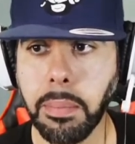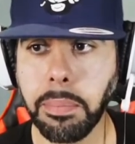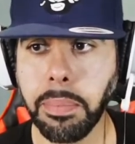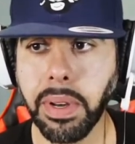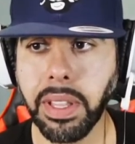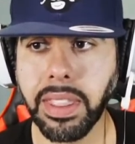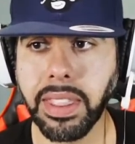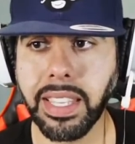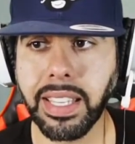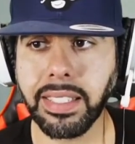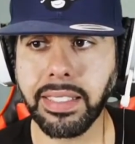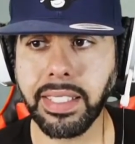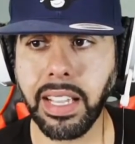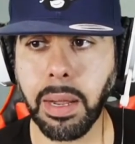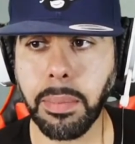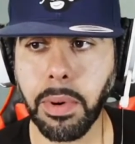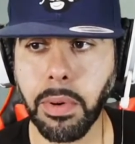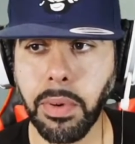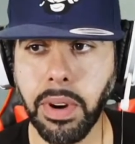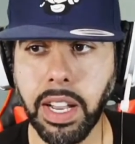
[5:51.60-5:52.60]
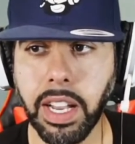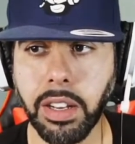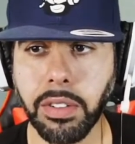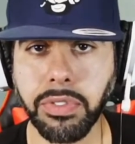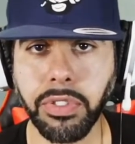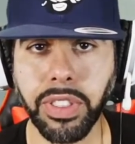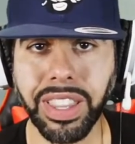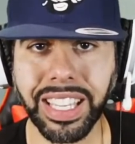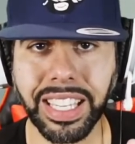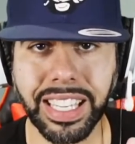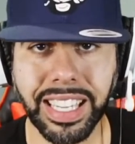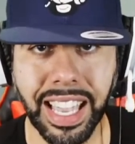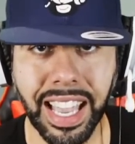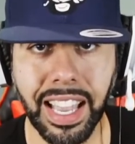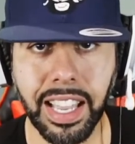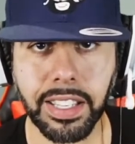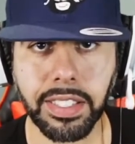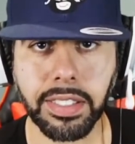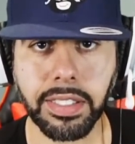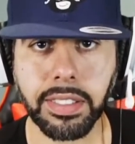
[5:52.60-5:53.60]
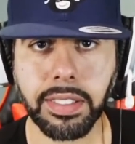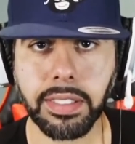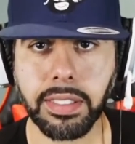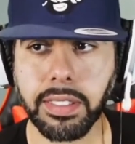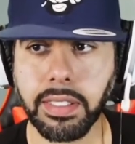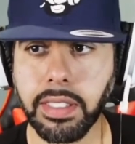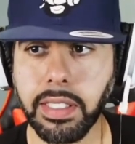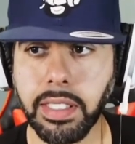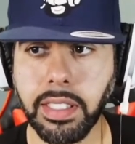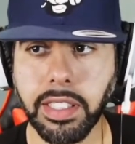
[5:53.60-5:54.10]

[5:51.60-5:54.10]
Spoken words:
But this time around, for the guests,